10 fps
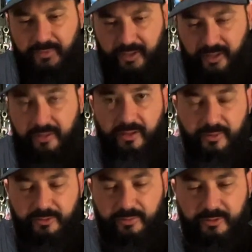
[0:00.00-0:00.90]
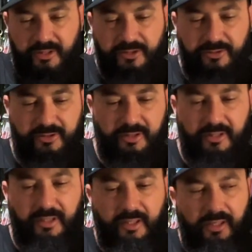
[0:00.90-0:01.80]
that I thought was pretty
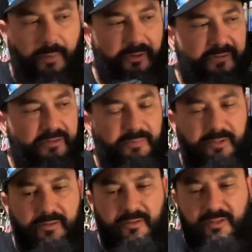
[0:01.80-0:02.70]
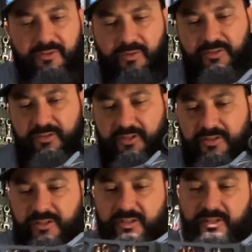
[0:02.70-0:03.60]
interesting. I'm gonna flip it over this way so you can
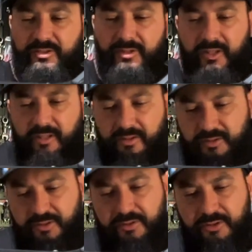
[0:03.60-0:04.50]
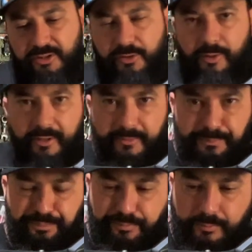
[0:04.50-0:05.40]
see this right here. This is your cheek weld.
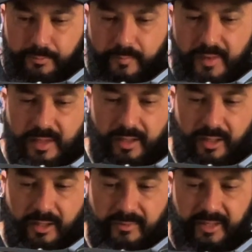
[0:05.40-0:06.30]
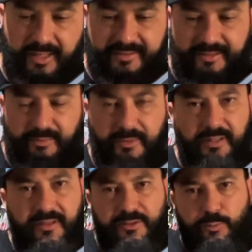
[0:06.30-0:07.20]
It has the
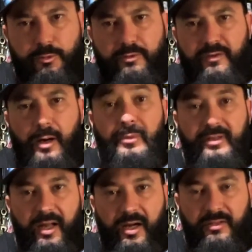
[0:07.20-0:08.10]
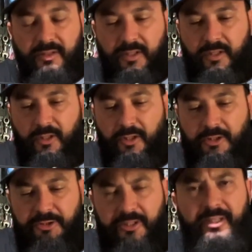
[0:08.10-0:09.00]
ability to move up and down.
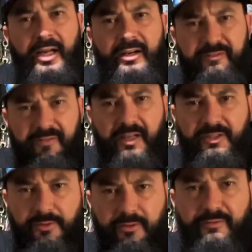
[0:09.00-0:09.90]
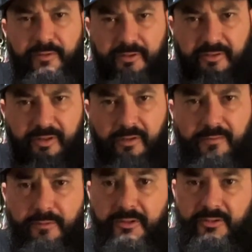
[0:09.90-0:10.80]
So you can kind of fine tune it for
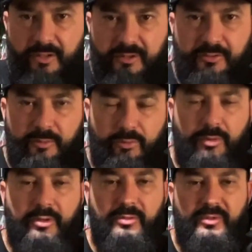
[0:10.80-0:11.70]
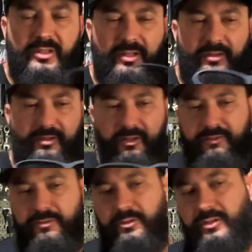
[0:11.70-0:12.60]
yourself, which is also important because
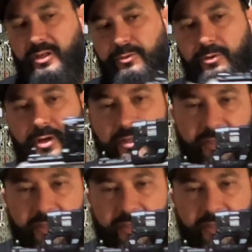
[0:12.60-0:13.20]
if you're gonna run